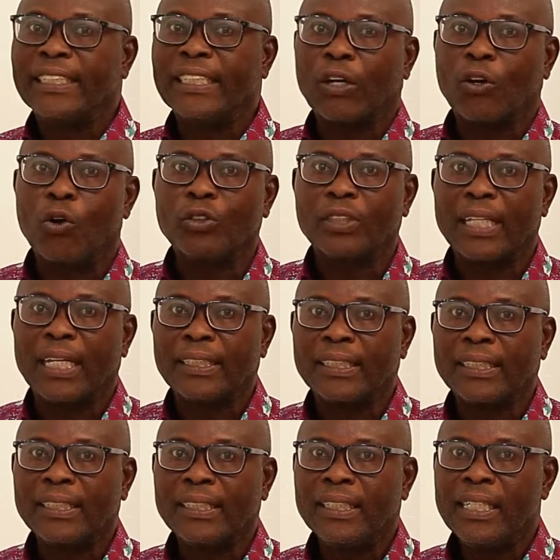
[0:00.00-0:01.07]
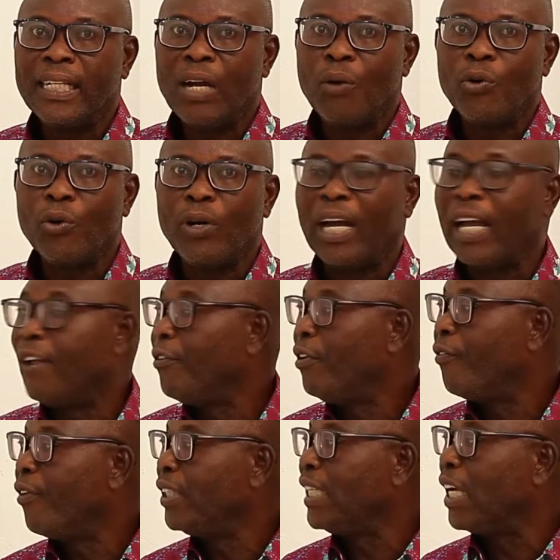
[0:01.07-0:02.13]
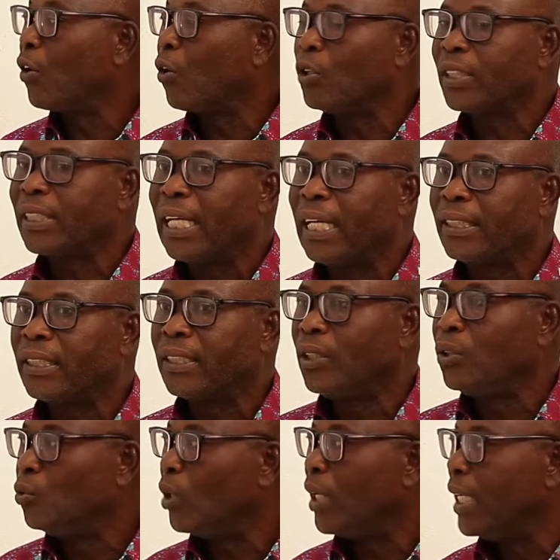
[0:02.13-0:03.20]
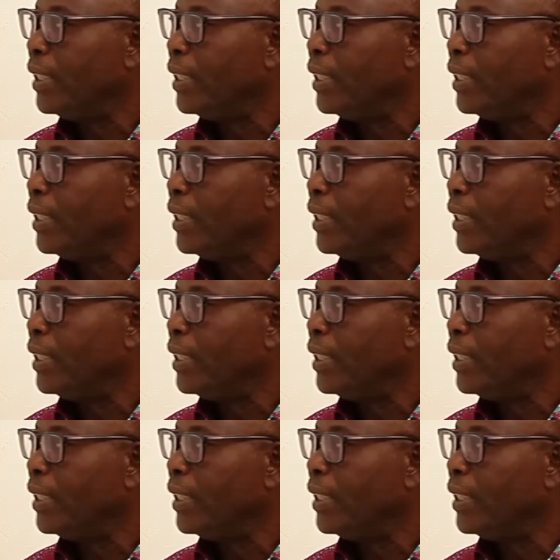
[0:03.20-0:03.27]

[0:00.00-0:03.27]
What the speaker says: a constant, and we know that if you differentiate a constant, you get